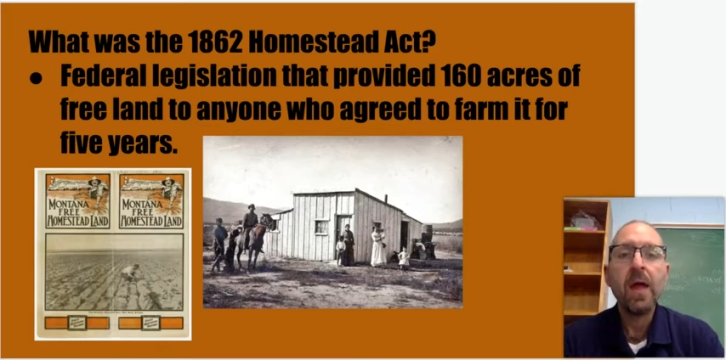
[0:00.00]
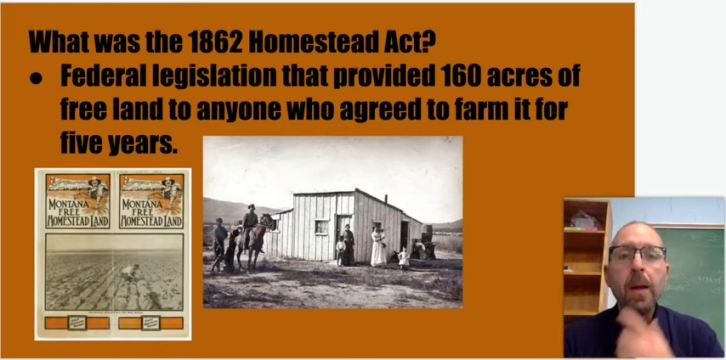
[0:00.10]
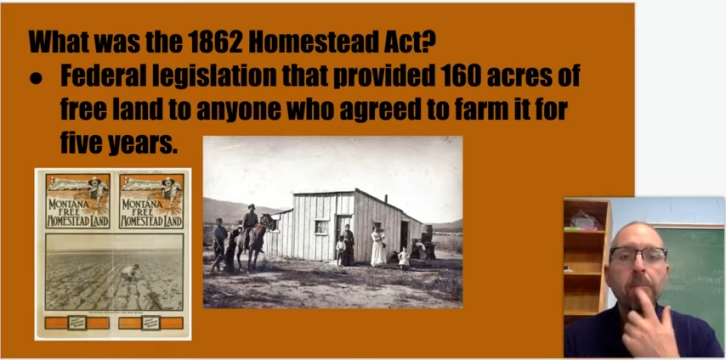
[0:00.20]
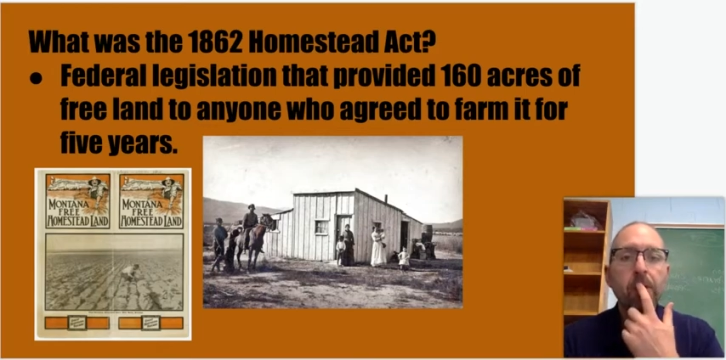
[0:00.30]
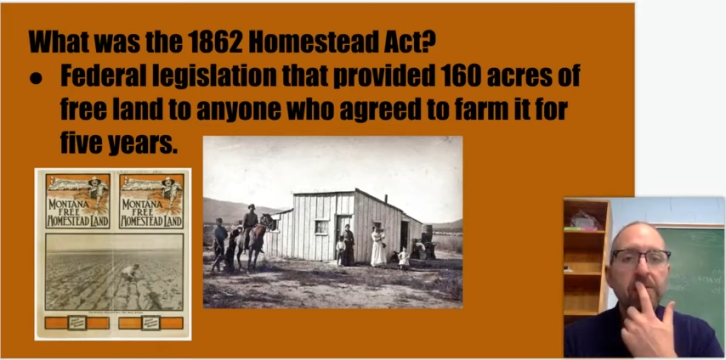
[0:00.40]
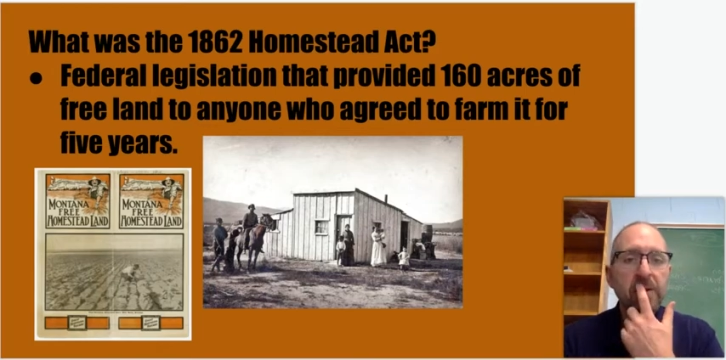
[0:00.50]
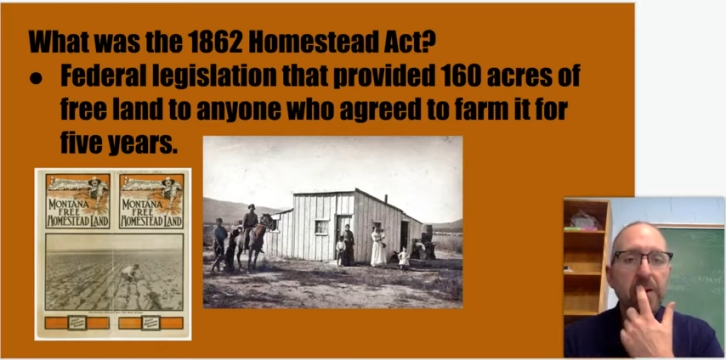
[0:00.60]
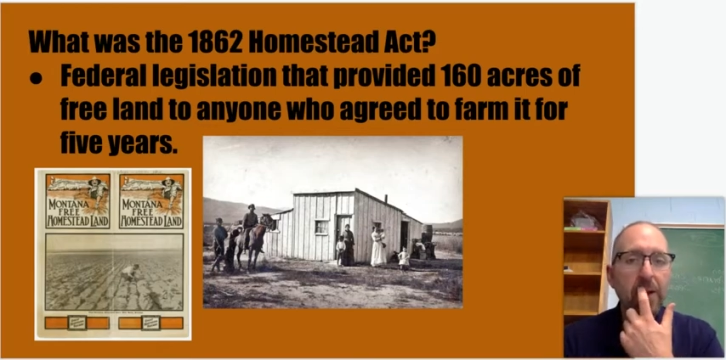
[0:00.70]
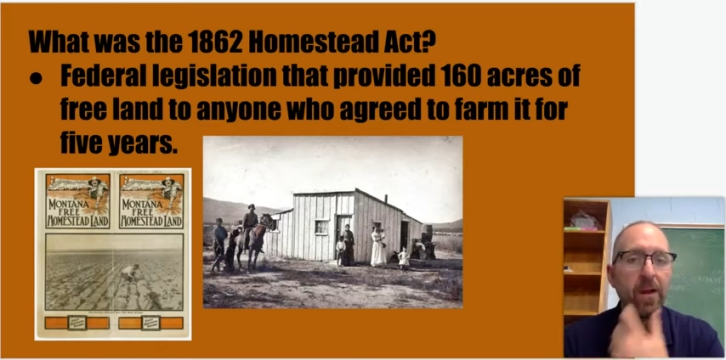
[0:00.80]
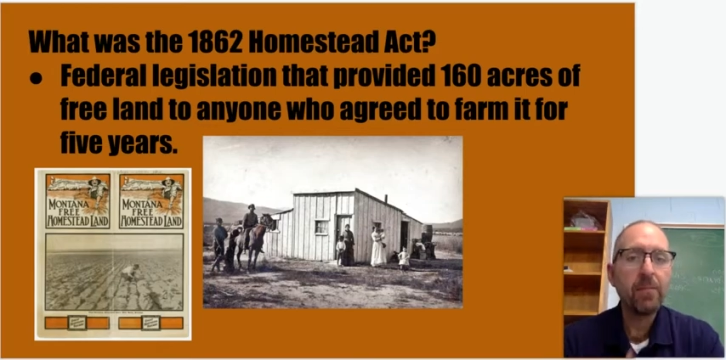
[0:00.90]
President
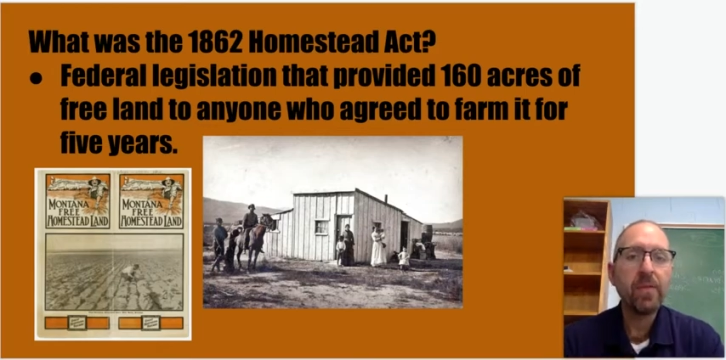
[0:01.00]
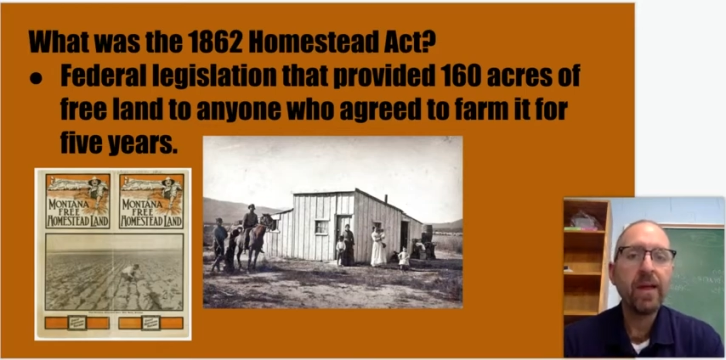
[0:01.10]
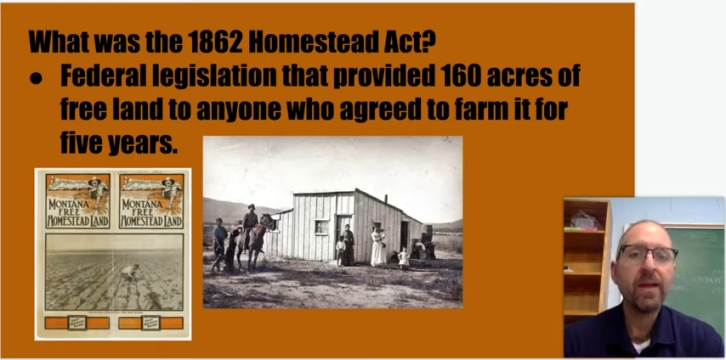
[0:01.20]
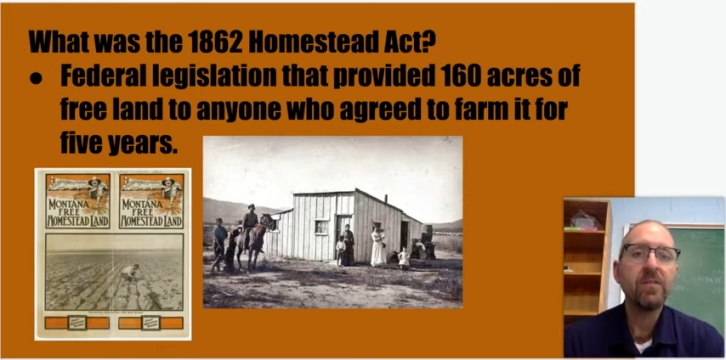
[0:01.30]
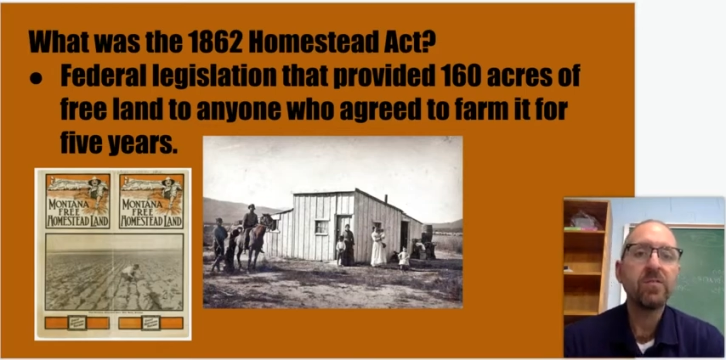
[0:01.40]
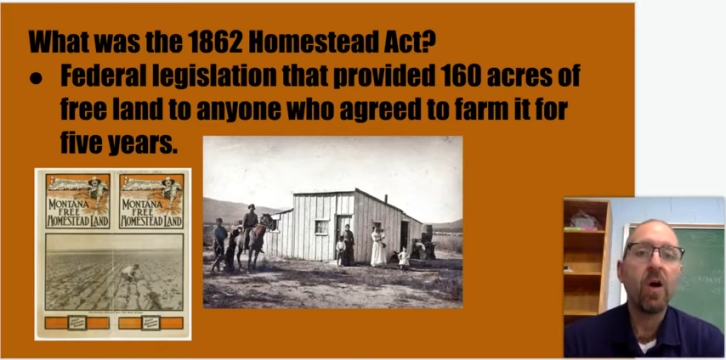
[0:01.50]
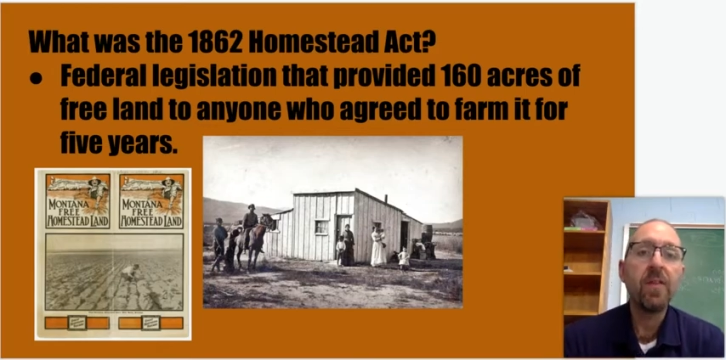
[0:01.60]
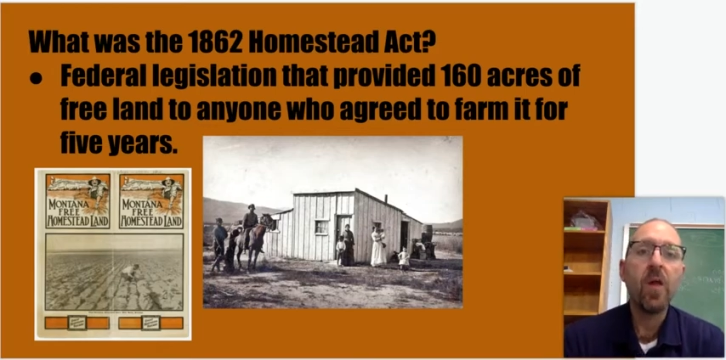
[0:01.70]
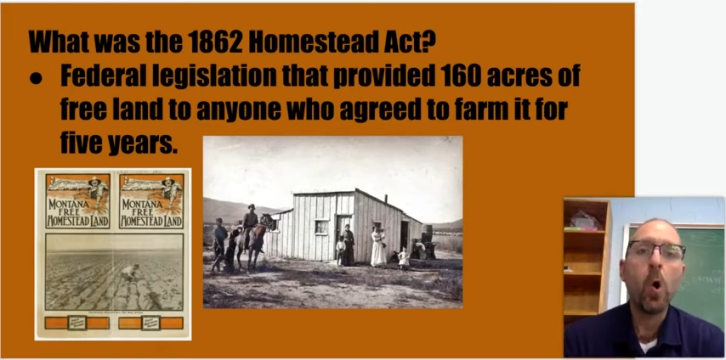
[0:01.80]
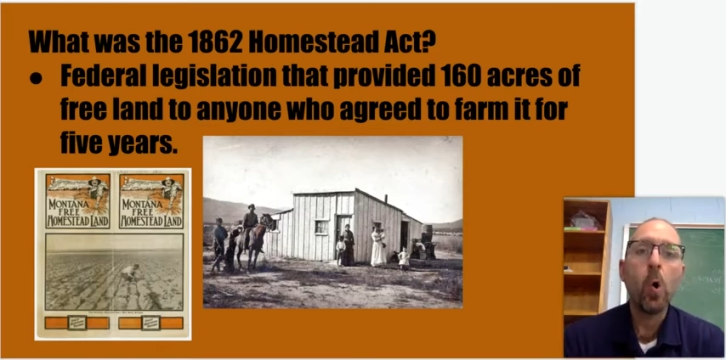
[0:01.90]
Abraham Lincoln
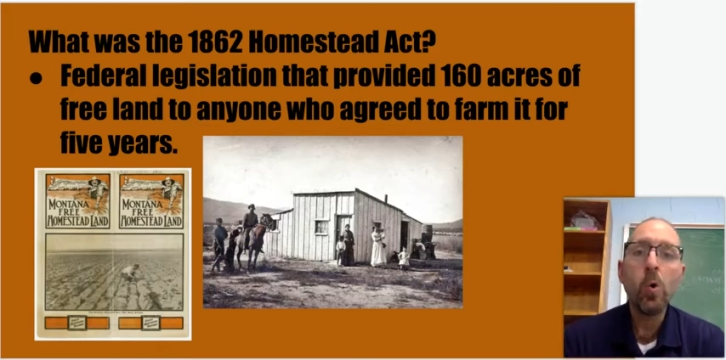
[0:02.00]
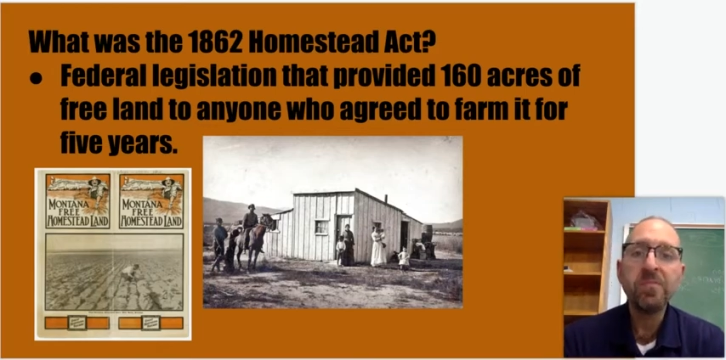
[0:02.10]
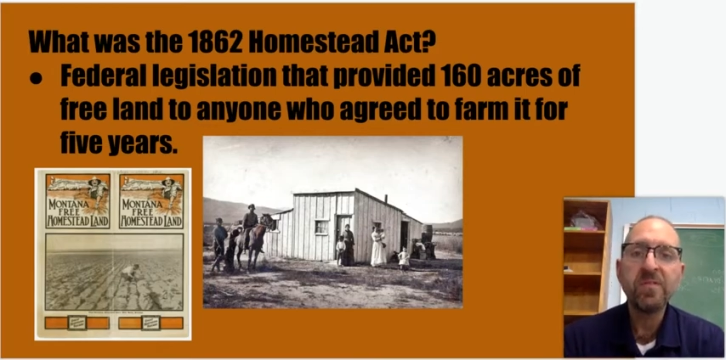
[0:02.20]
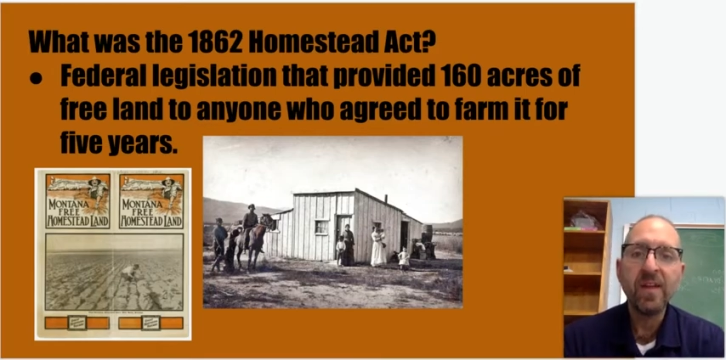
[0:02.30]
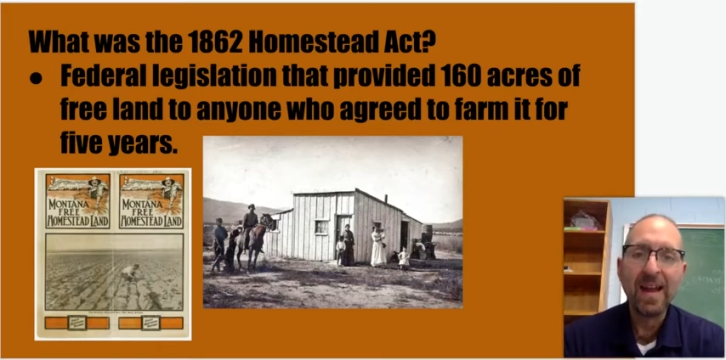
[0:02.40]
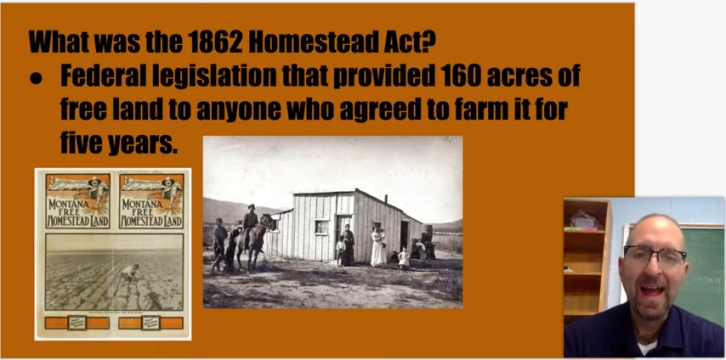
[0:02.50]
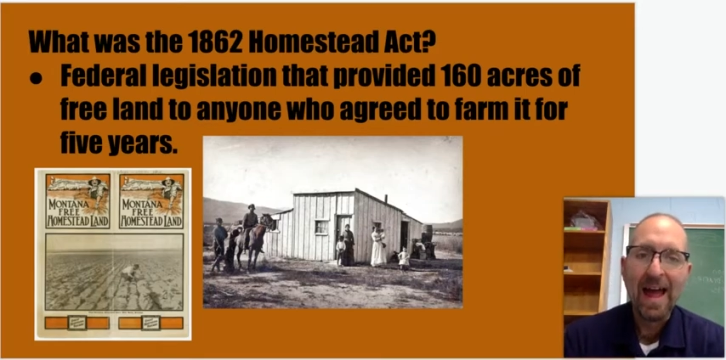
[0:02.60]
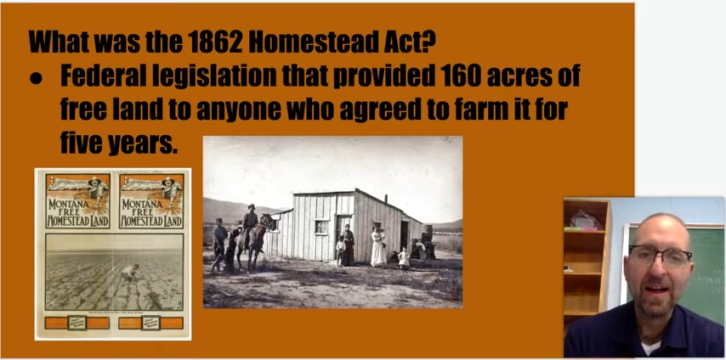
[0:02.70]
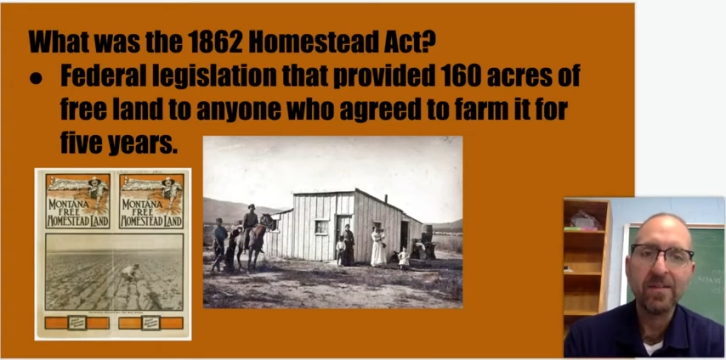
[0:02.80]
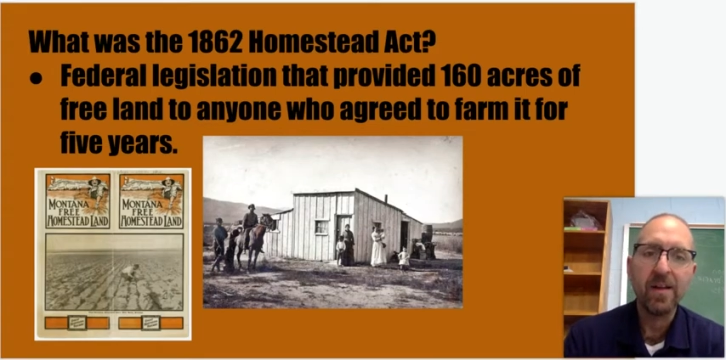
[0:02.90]
signed the Homestead
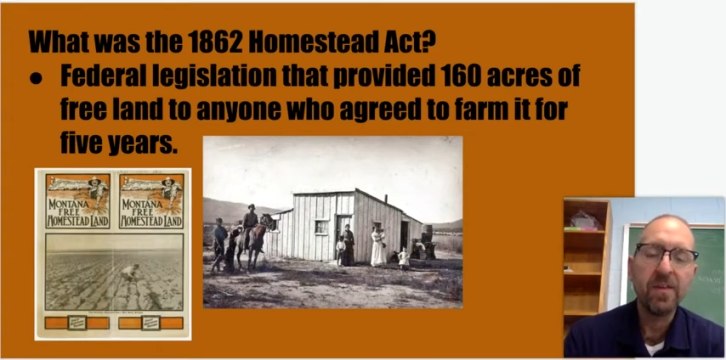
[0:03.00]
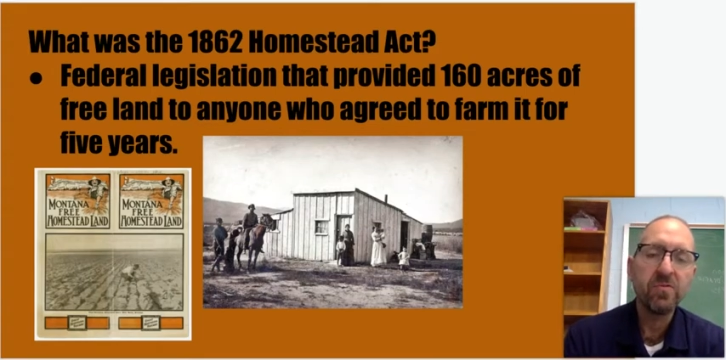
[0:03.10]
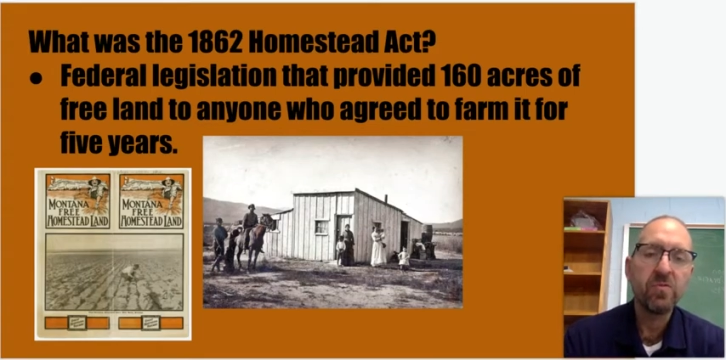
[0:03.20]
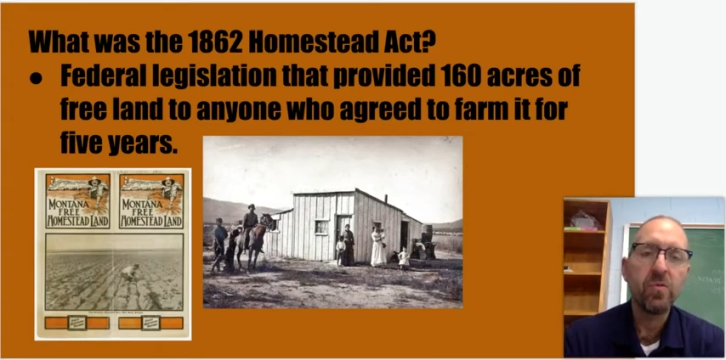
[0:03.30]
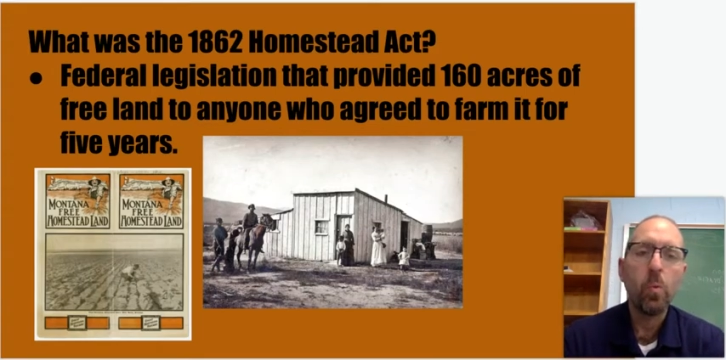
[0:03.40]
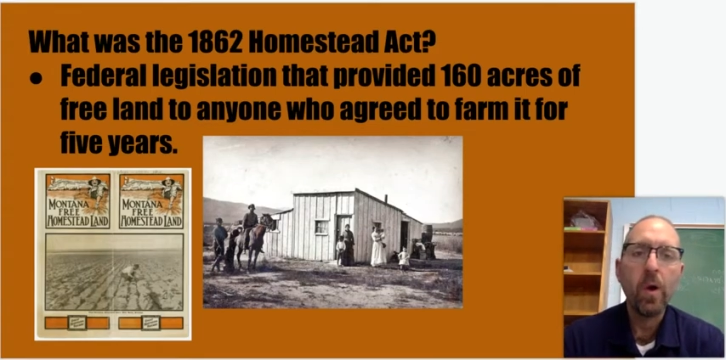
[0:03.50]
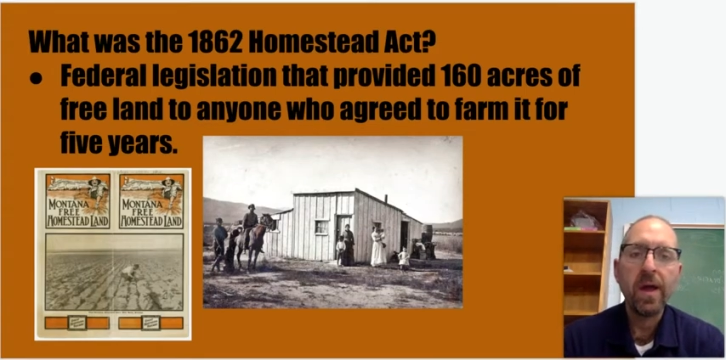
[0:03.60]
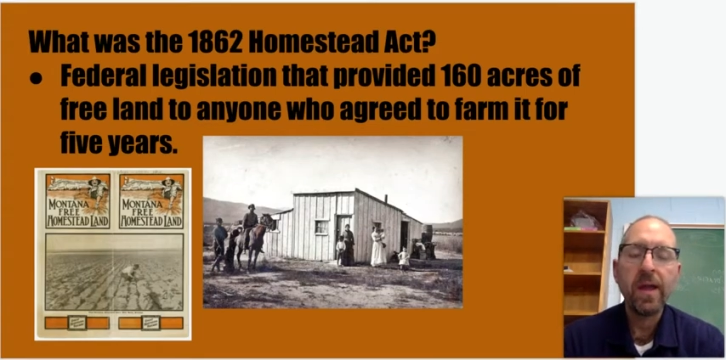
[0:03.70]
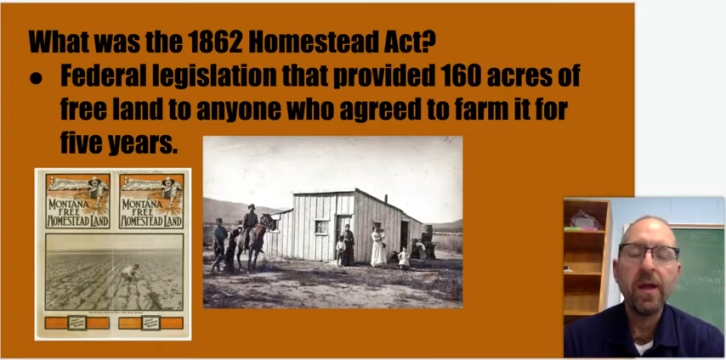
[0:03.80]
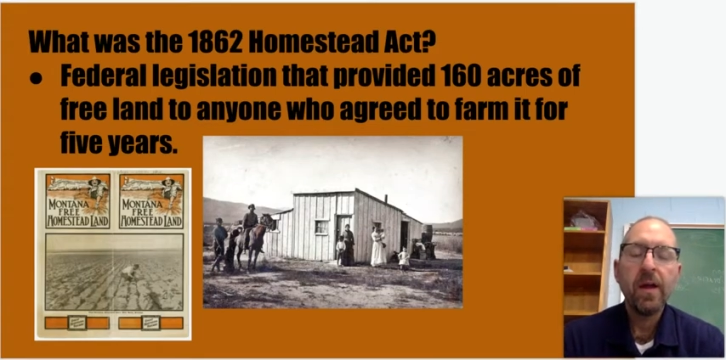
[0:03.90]
Act, and this was a way